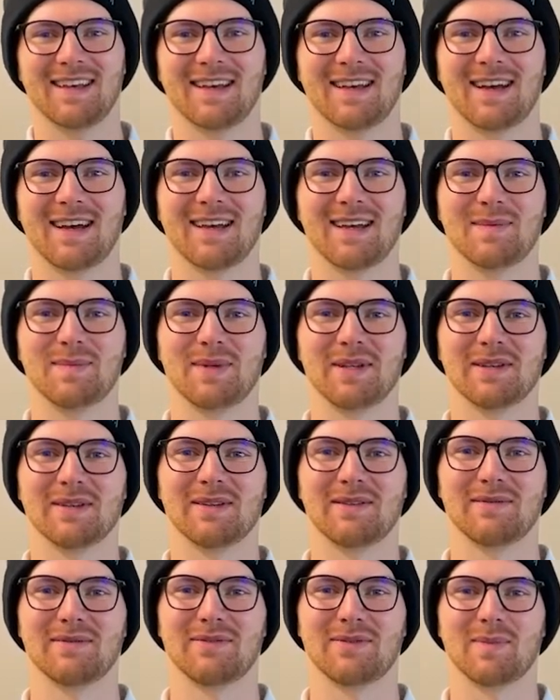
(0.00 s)
Hi, I'm
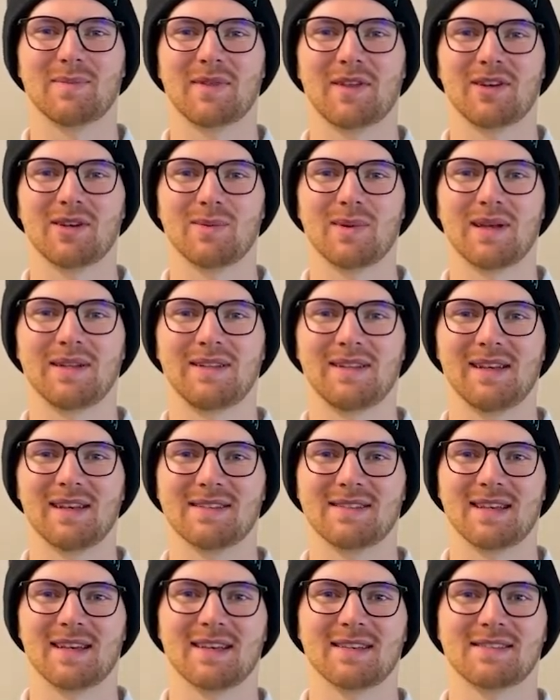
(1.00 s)
Dylan from Thunder Bay
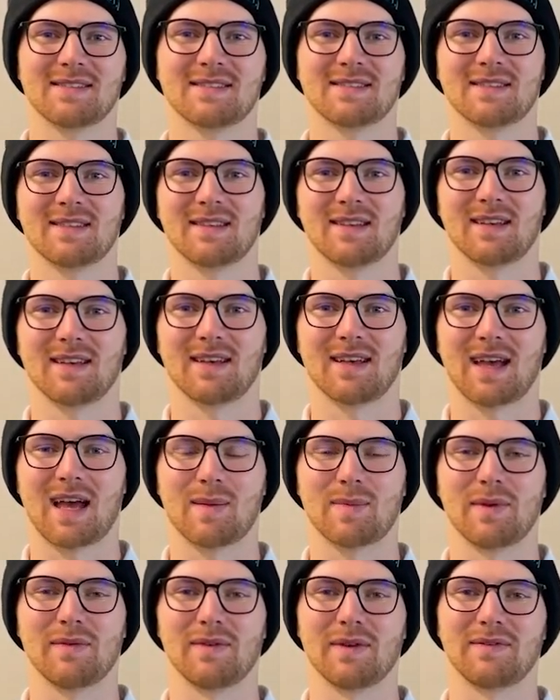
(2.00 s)
DSS.
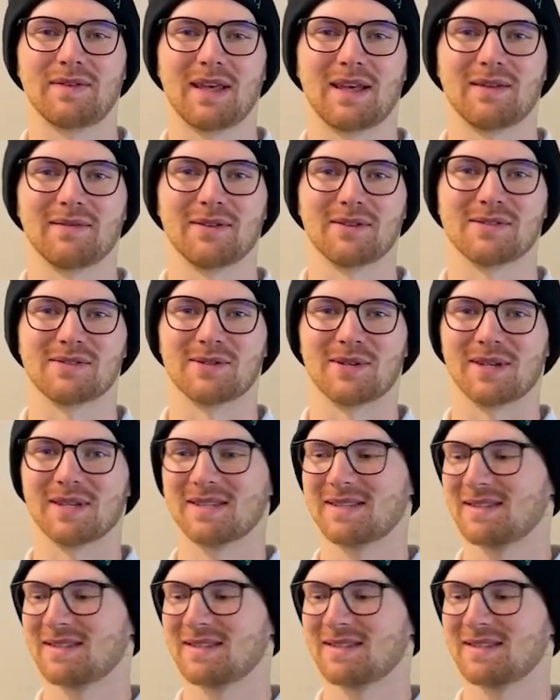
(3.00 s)
Happy 5th anniversary.